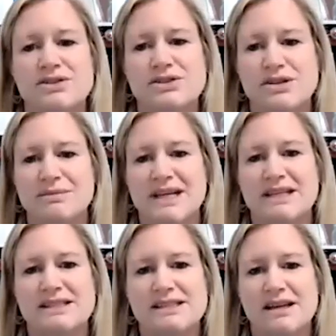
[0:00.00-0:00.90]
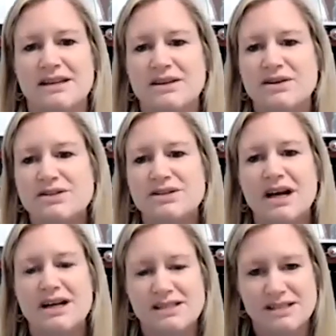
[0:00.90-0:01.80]
treatments. And those are
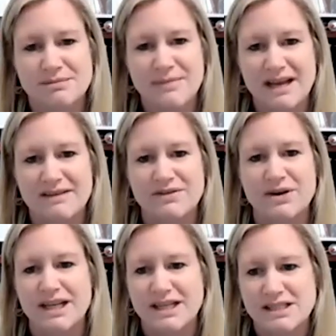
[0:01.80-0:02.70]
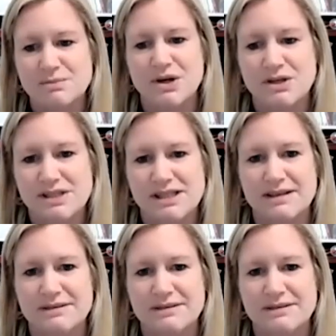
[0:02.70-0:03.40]
custom made for each person.